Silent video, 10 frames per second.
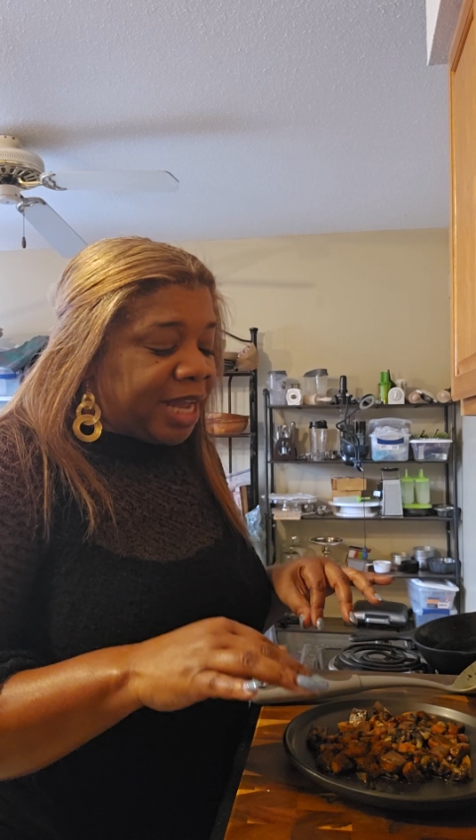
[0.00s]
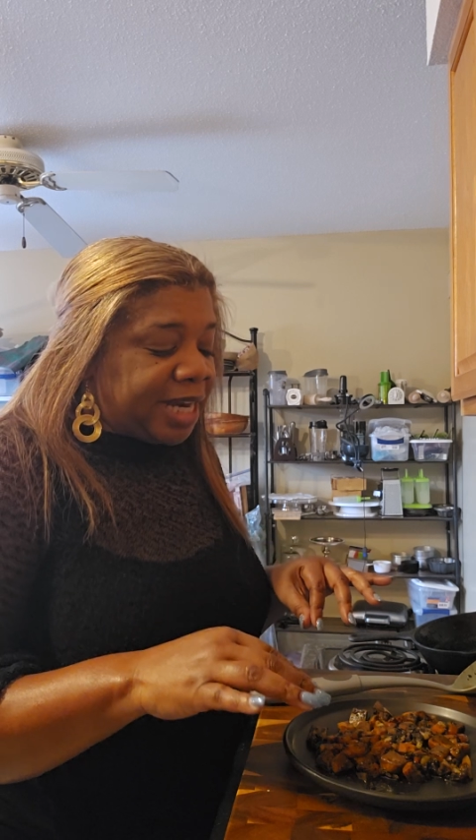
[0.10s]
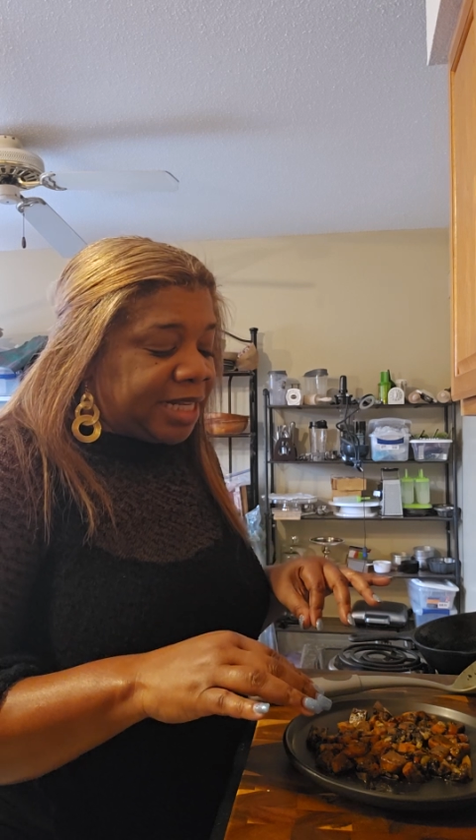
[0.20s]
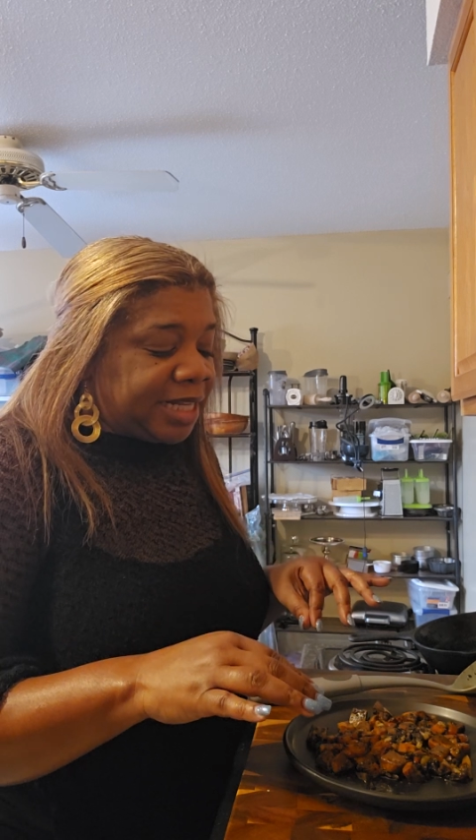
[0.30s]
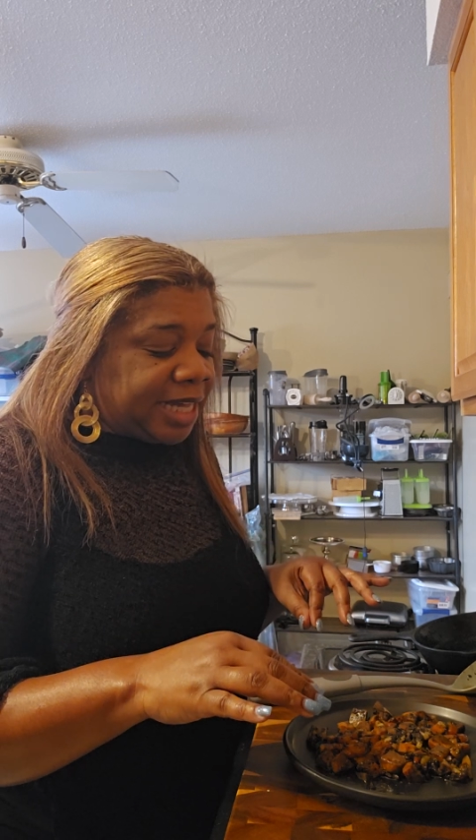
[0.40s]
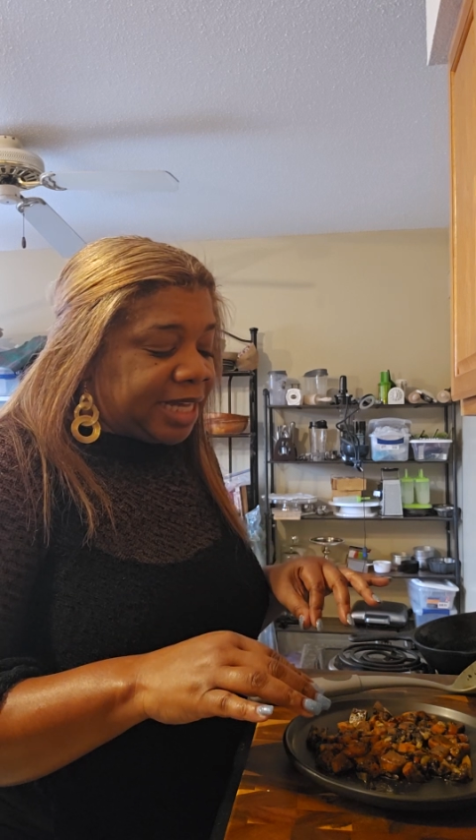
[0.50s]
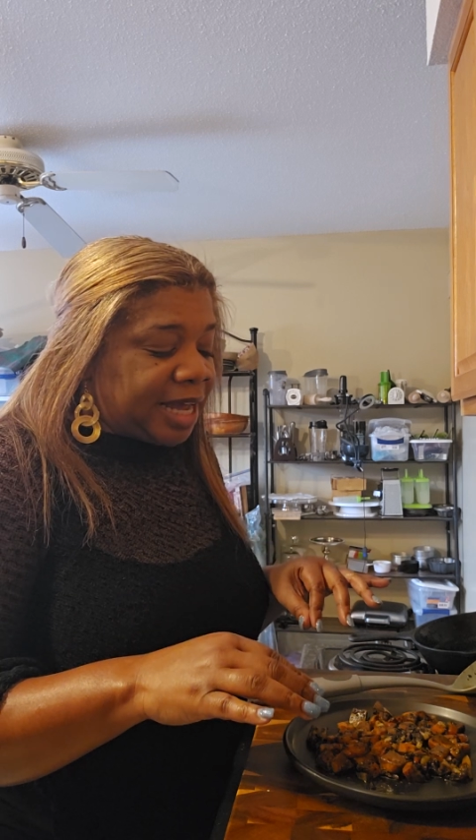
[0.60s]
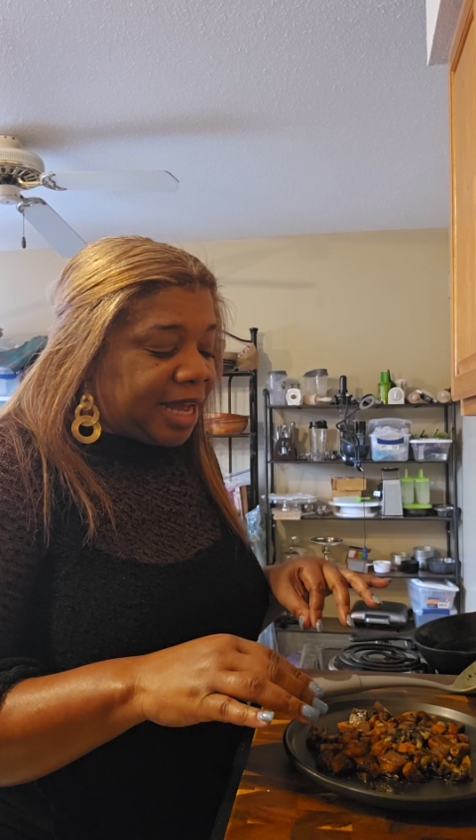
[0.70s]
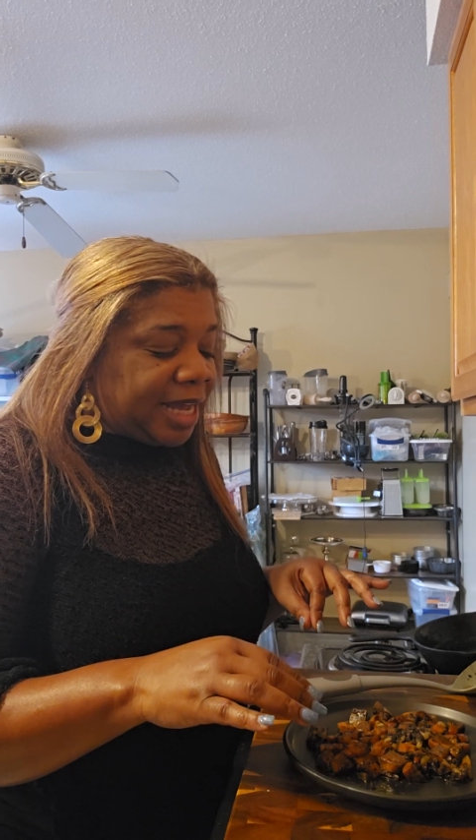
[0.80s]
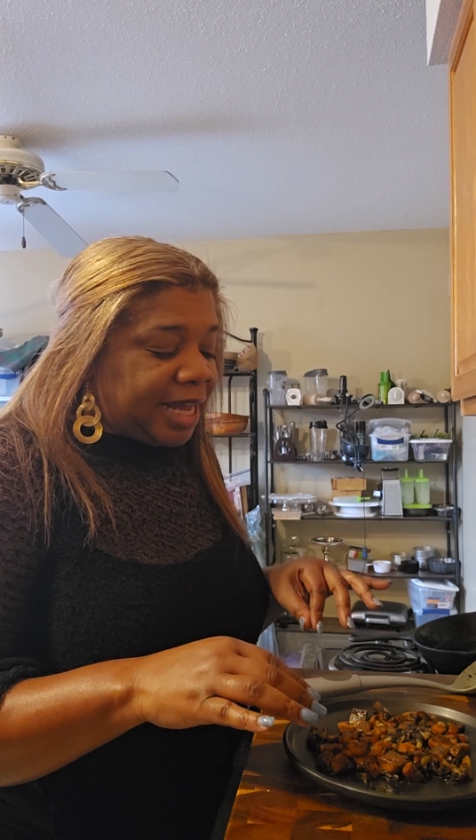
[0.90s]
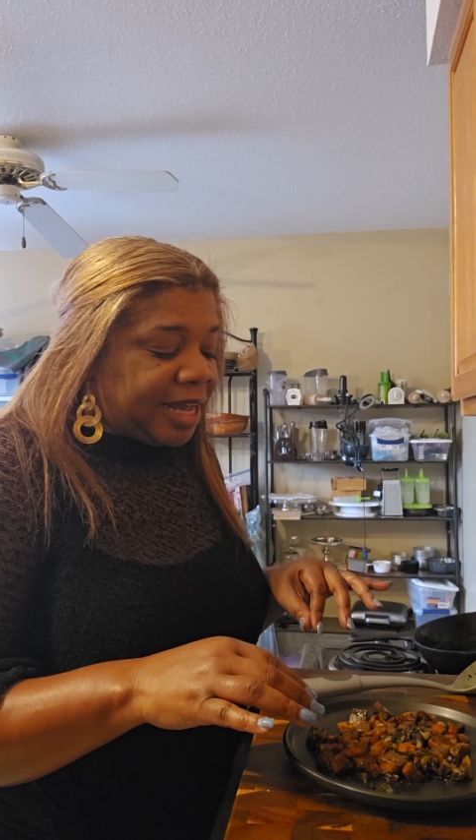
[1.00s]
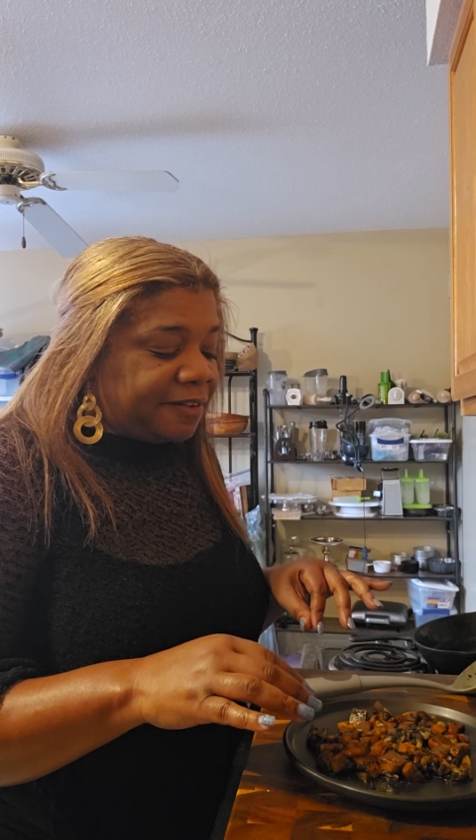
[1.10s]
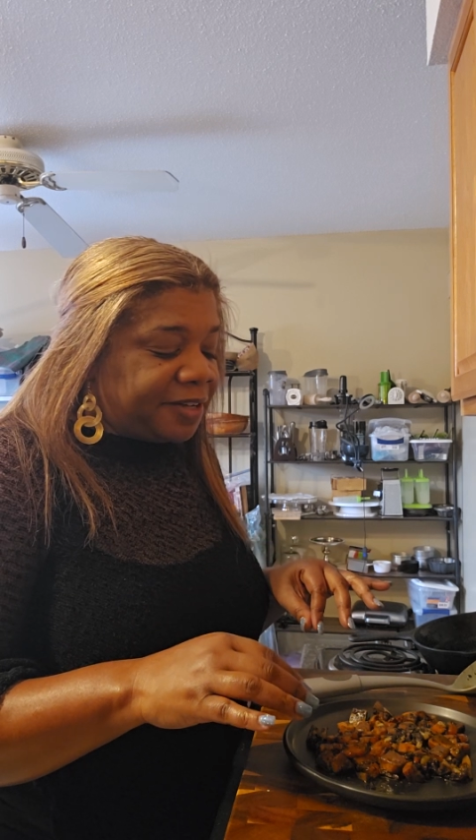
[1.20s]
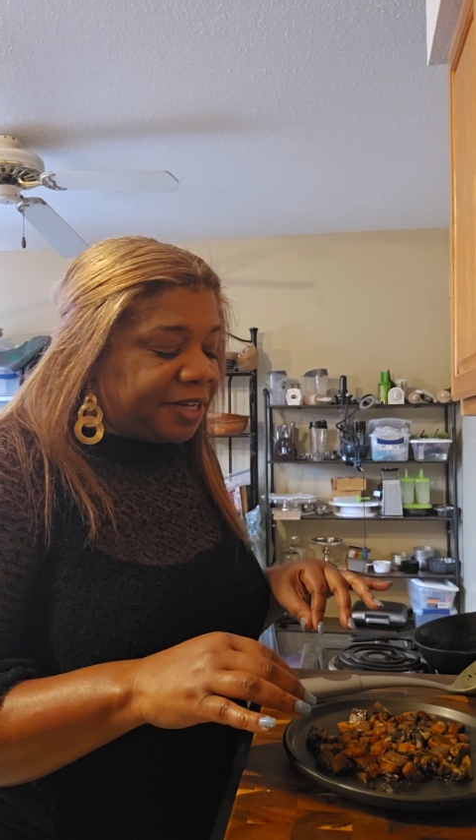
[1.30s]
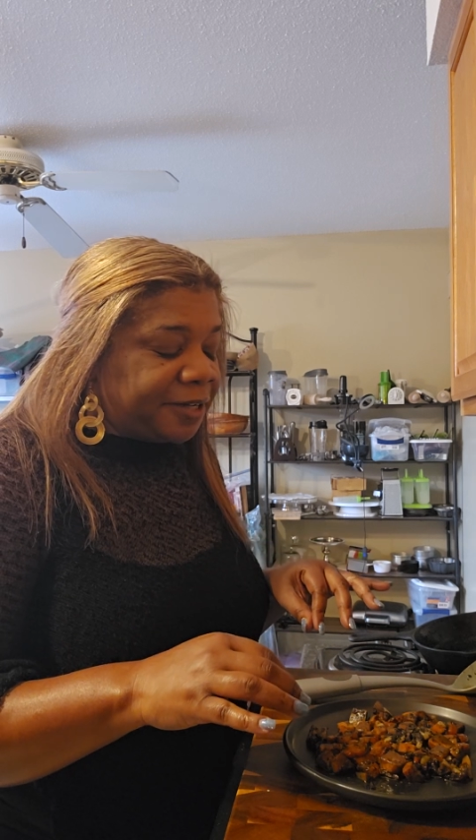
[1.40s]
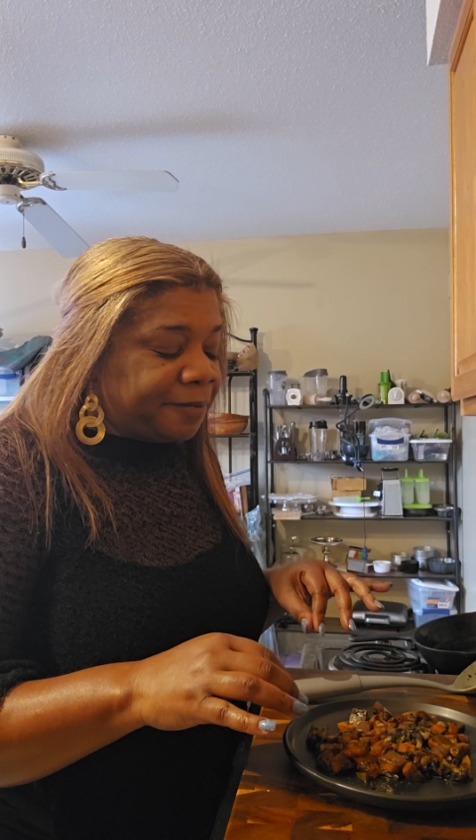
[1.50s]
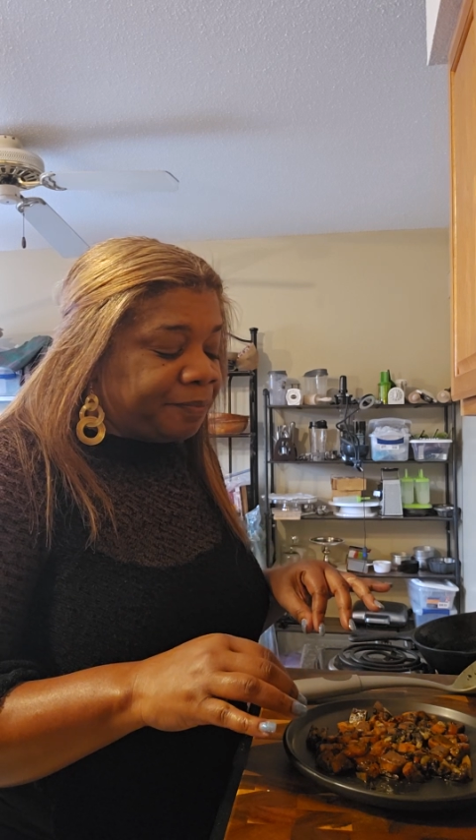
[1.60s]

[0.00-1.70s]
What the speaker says: and then I have